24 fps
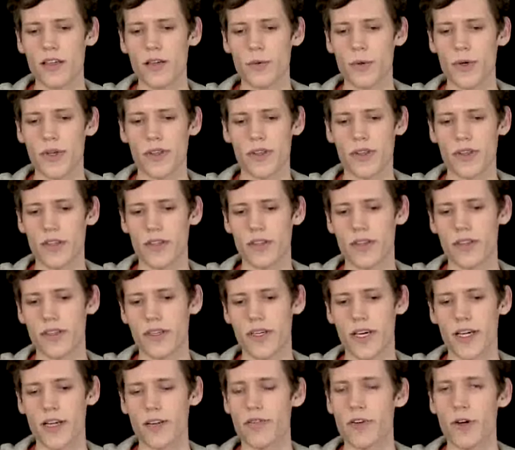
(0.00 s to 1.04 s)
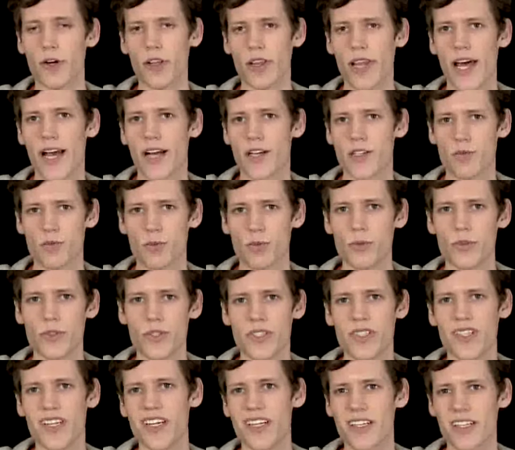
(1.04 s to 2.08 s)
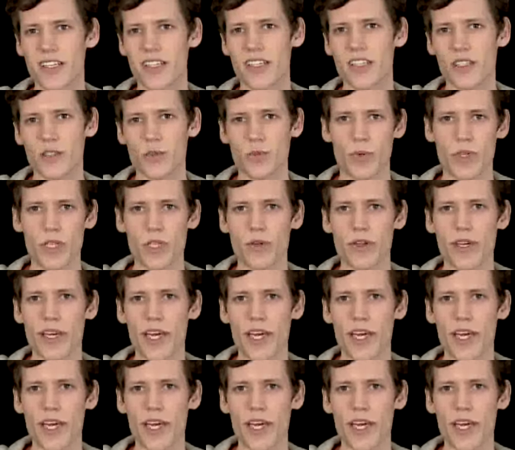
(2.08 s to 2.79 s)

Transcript: with a kind of very lax rule set, it's what you